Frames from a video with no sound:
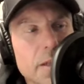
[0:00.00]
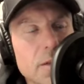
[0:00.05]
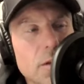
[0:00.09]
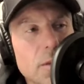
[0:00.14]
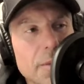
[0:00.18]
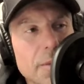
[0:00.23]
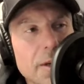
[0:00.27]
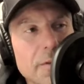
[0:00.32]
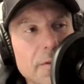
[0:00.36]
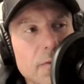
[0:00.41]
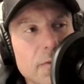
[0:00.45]

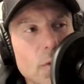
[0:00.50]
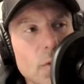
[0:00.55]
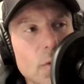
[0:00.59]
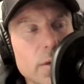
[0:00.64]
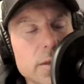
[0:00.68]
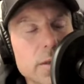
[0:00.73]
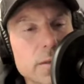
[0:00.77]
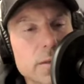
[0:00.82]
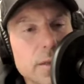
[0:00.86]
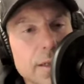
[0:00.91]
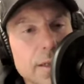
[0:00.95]
I'm not
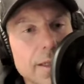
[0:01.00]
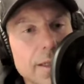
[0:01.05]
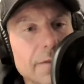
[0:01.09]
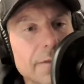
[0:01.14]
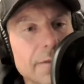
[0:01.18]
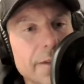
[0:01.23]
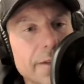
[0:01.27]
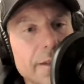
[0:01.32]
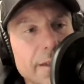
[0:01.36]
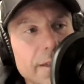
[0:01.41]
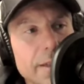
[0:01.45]
focused on
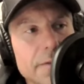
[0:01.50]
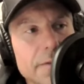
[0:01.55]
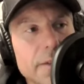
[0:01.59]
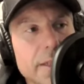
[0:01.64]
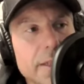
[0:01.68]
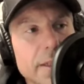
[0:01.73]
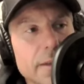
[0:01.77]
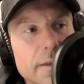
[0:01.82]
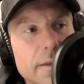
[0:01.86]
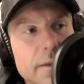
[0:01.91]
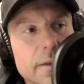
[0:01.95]

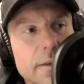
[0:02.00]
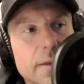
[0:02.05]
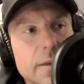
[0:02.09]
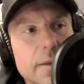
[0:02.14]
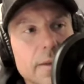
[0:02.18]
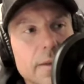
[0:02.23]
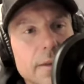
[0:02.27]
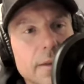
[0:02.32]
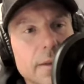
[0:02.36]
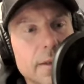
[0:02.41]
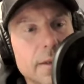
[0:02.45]
lifting
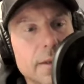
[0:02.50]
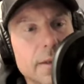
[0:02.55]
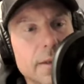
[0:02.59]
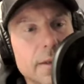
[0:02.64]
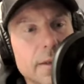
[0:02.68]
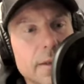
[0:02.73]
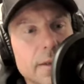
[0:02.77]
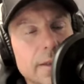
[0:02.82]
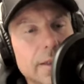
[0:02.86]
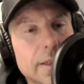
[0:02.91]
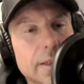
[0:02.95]

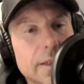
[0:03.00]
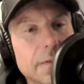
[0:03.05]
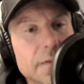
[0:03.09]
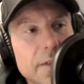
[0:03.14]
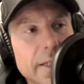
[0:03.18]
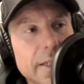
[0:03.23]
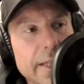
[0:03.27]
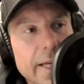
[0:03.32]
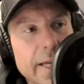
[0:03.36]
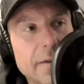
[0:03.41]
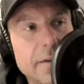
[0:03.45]

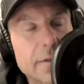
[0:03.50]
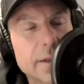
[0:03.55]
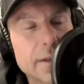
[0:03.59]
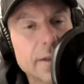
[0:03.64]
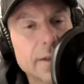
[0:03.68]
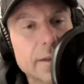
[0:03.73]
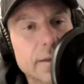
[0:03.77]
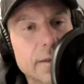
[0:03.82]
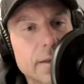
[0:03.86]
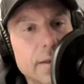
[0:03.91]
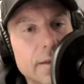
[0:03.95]
heavy.